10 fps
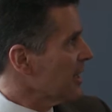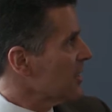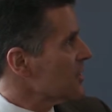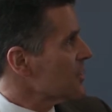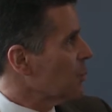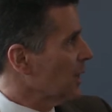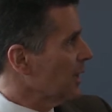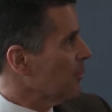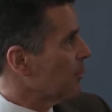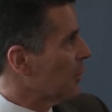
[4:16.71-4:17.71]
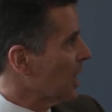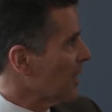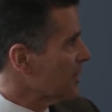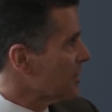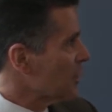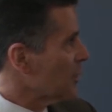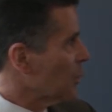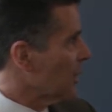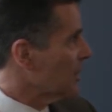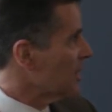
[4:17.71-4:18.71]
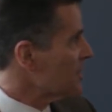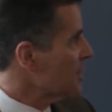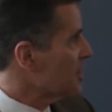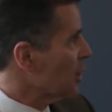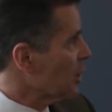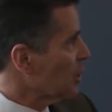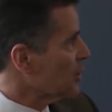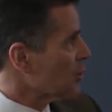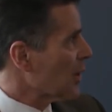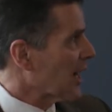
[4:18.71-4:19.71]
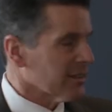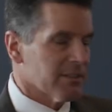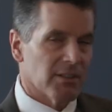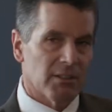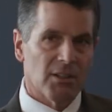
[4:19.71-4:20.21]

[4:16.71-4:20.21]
is we list the total direct